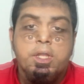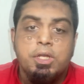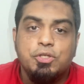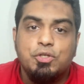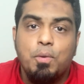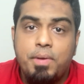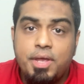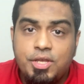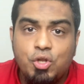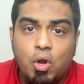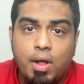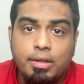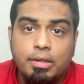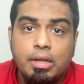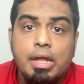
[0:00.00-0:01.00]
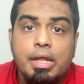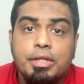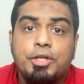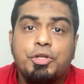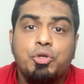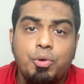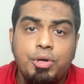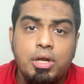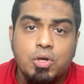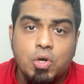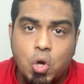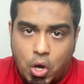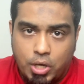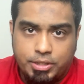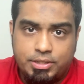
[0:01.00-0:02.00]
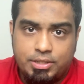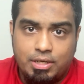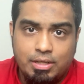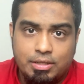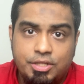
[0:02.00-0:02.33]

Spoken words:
So based on the total cost,